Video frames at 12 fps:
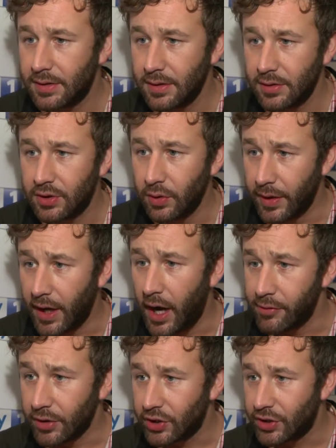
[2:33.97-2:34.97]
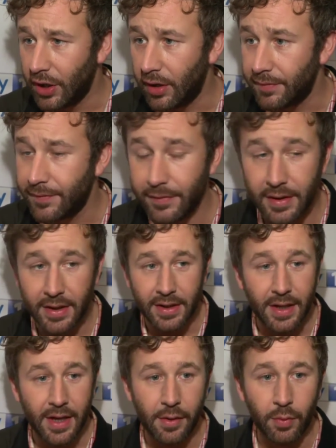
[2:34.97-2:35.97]
to doing Irish stuff,
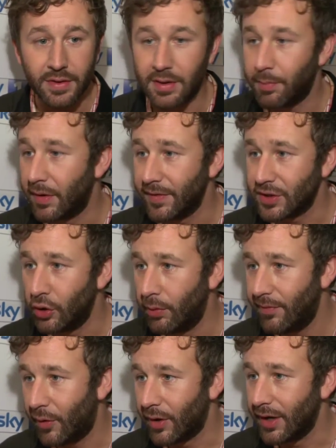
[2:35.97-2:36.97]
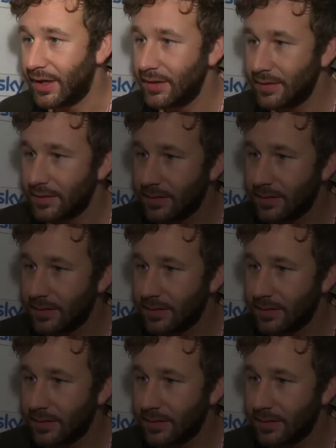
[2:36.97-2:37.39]
it was the perfect home for it.